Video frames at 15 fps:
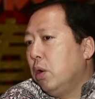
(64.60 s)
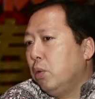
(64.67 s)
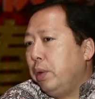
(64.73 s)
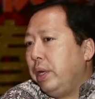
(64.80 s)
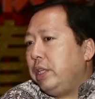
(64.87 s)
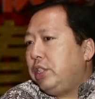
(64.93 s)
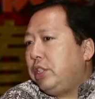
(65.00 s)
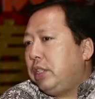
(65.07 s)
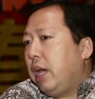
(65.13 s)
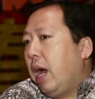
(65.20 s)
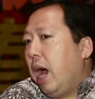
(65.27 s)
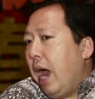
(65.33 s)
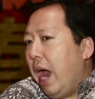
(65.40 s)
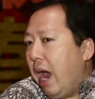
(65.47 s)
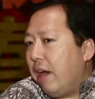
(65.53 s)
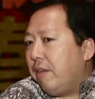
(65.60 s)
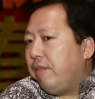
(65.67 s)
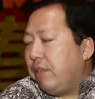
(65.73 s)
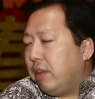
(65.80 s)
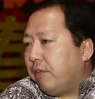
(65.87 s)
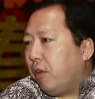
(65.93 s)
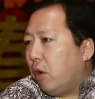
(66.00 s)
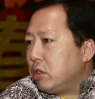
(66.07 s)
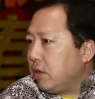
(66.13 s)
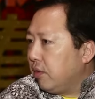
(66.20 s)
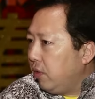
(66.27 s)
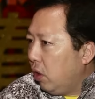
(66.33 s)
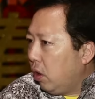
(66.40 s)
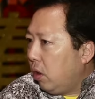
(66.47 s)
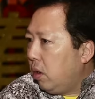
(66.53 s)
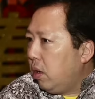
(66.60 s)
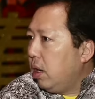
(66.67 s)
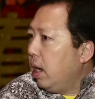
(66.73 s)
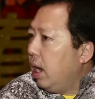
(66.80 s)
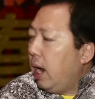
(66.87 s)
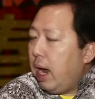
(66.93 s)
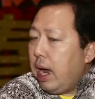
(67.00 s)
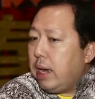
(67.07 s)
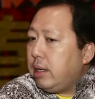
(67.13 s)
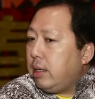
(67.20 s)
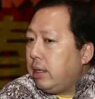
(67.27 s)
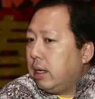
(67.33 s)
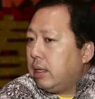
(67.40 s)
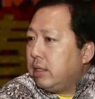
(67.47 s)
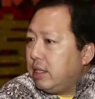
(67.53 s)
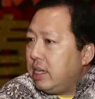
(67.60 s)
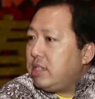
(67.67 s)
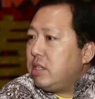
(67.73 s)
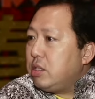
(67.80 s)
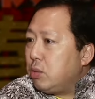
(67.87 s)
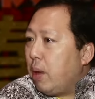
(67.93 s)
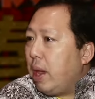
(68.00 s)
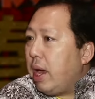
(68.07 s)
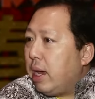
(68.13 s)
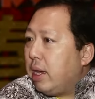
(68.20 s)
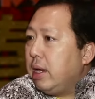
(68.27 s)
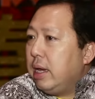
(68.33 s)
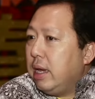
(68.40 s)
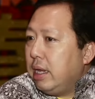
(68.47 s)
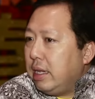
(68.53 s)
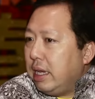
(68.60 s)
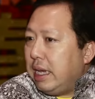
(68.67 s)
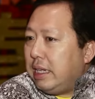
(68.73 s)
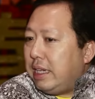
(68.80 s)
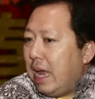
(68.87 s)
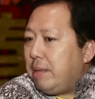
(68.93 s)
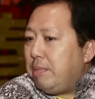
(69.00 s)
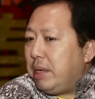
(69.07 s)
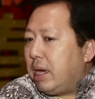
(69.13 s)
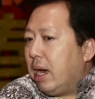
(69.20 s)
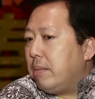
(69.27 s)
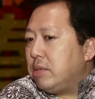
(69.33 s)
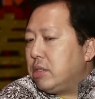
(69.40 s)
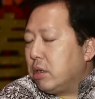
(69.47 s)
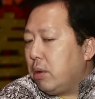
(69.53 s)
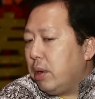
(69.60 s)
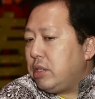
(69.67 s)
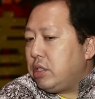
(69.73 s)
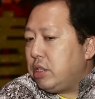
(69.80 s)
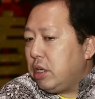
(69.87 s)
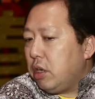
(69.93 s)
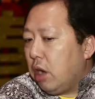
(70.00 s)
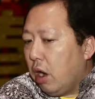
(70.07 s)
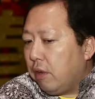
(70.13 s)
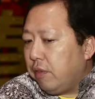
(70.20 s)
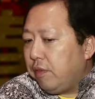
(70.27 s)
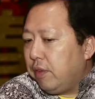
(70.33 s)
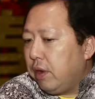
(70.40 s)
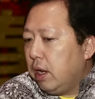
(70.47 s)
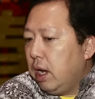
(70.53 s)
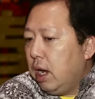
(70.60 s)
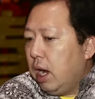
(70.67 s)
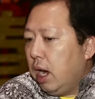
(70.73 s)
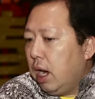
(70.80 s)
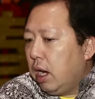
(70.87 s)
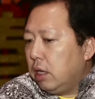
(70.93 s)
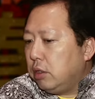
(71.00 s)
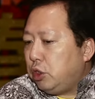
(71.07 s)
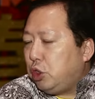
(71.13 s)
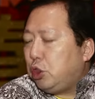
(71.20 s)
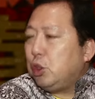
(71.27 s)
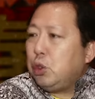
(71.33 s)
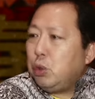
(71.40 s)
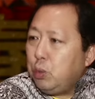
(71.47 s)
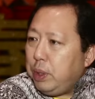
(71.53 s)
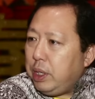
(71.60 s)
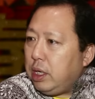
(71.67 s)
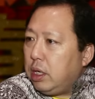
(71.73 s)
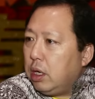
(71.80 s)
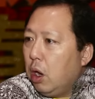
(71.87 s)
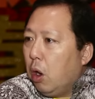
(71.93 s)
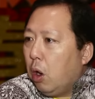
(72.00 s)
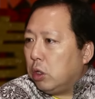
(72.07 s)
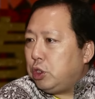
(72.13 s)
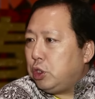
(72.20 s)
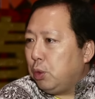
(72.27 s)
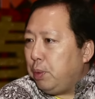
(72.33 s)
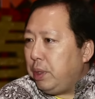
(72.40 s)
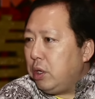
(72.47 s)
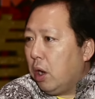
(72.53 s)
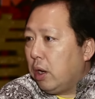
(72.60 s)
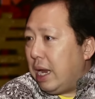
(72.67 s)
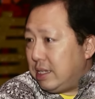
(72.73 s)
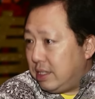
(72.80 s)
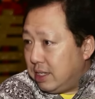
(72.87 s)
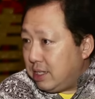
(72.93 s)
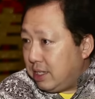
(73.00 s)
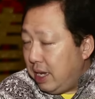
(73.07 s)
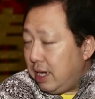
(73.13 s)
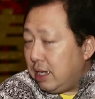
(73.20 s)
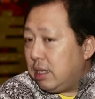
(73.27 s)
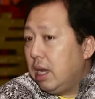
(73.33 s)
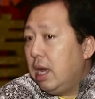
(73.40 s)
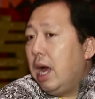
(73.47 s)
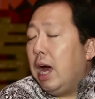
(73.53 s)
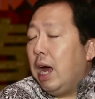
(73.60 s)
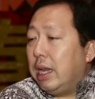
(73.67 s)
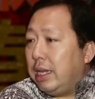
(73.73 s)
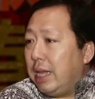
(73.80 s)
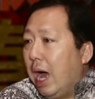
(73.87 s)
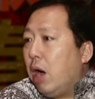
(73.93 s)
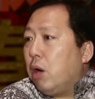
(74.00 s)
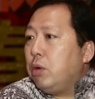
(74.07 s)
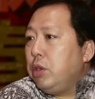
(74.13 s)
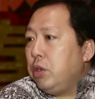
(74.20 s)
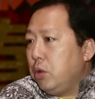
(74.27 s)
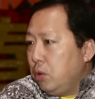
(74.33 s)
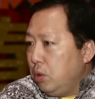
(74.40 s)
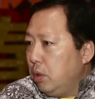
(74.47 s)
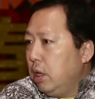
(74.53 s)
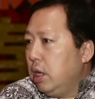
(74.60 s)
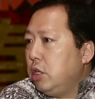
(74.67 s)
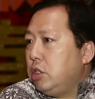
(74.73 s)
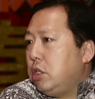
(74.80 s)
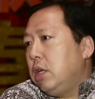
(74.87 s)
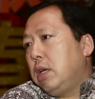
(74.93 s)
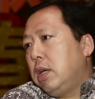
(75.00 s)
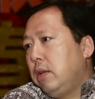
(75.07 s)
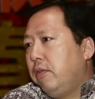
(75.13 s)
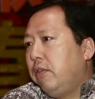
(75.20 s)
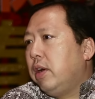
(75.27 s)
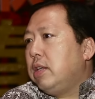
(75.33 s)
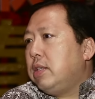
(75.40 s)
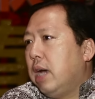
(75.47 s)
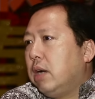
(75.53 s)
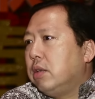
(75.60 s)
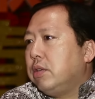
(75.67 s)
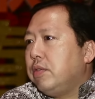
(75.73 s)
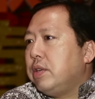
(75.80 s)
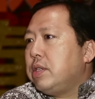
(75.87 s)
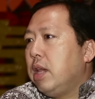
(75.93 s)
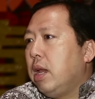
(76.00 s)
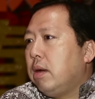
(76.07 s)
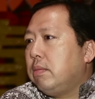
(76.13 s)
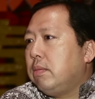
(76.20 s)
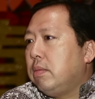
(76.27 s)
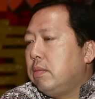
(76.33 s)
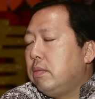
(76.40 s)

which have the force of law, and this is where it then becomes a question of should we or should we not, as the state, allow you to convert out of Islam.